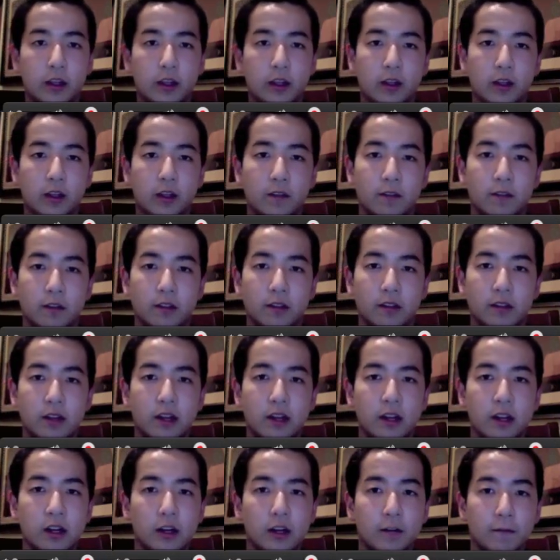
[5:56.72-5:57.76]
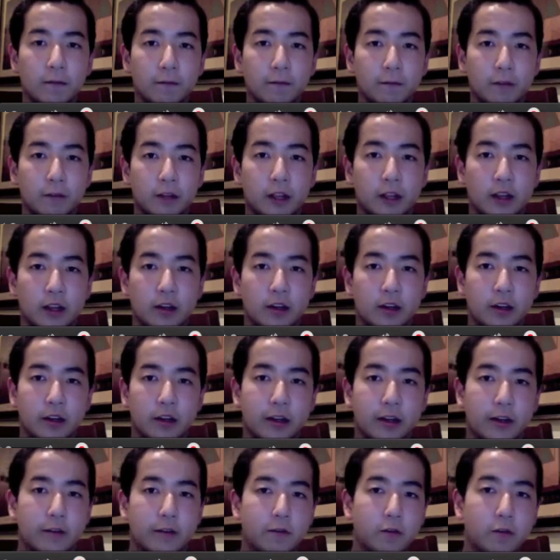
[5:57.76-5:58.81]
If it is not off, yeah, turn it
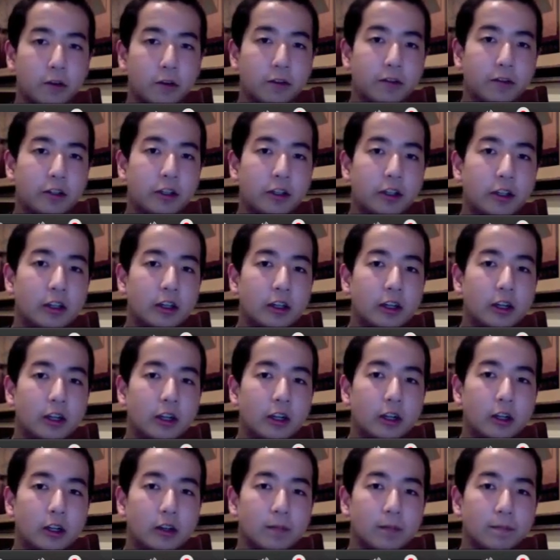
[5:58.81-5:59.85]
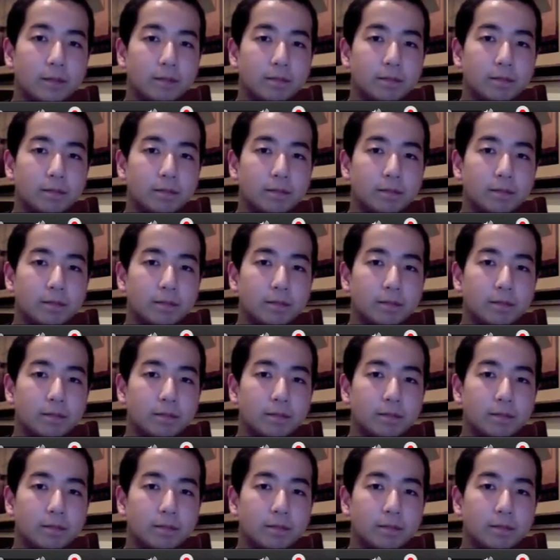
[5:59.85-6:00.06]
off, whatever. Um,